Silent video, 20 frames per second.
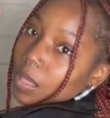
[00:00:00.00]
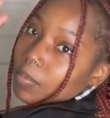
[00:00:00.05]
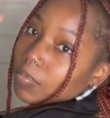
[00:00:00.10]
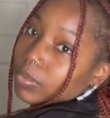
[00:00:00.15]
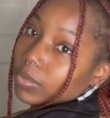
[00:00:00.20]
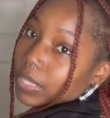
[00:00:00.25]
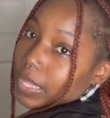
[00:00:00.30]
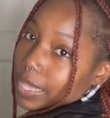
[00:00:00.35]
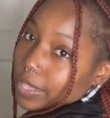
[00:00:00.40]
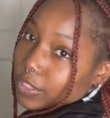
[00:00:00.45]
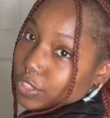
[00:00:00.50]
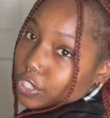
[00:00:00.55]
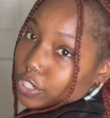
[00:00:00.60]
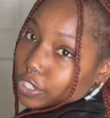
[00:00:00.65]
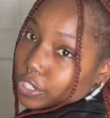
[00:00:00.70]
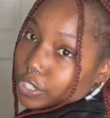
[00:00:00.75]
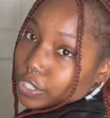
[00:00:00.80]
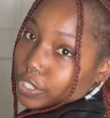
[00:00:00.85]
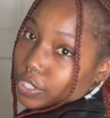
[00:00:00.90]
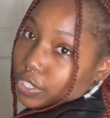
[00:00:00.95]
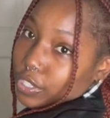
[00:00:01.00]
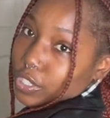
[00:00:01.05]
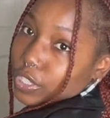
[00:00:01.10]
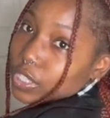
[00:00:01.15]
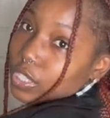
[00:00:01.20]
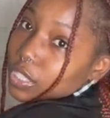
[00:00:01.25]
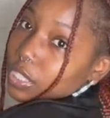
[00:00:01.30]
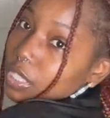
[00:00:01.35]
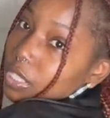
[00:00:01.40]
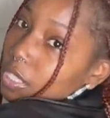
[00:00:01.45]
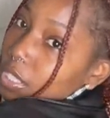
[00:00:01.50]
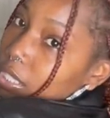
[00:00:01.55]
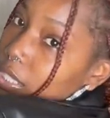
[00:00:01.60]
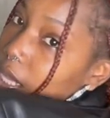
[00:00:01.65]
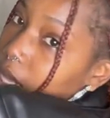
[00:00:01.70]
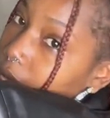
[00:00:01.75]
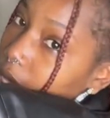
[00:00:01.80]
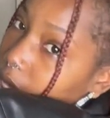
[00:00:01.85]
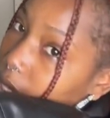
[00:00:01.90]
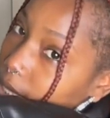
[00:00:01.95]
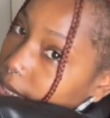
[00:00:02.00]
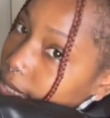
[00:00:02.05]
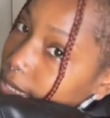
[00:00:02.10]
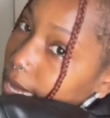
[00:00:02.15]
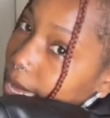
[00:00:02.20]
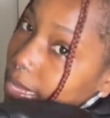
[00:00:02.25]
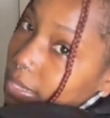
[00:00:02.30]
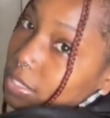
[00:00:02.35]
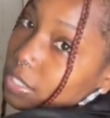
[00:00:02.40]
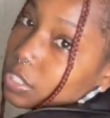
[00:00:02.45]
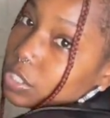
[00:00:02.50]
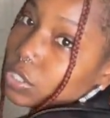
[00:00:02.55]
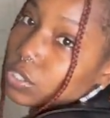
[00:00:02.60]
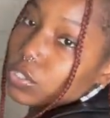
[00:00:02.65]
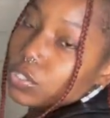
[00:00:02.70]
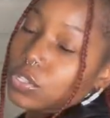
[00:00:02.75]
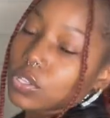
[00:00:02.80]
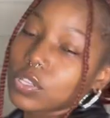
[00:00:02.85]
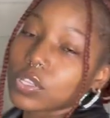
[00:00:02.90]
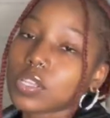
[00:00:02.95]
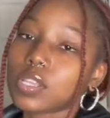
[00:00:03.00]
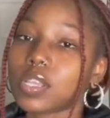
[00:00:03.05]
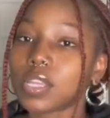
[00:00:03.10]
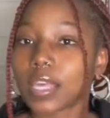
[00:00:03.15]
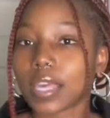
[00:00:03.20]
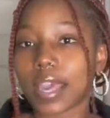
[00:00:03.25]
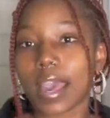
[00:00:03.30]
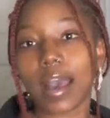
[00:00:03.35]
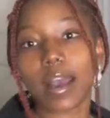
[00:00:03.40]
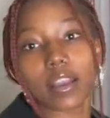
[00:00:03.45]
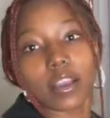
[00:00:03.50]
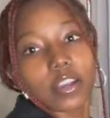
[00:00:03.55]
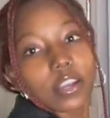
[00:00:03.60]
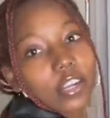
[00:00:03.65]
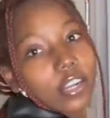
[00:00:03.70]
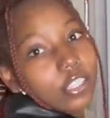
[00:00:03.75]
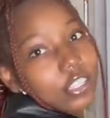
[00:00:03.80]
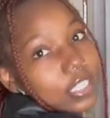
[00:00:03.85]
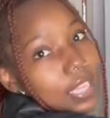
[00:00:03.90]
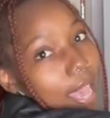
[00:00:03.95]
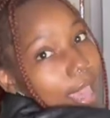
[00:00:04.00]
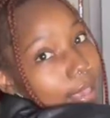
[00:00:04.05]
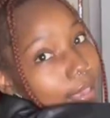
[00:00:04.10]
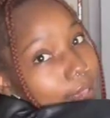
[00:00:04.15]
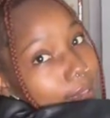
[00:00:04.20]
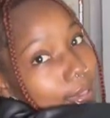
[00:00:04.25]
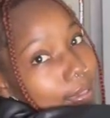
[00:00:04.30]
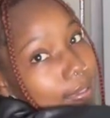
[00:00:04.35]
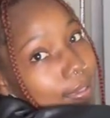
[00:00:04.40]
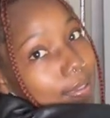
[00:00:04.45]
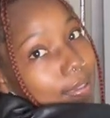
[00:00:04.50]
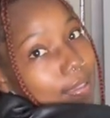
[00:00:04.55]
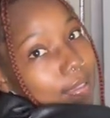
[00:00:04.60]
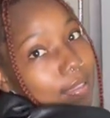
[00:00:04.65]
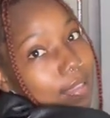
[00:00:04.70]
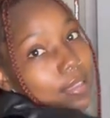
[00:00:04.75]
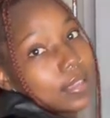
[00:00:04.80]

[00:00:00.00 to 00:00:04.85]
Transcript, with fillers: pleather tassel girl jacket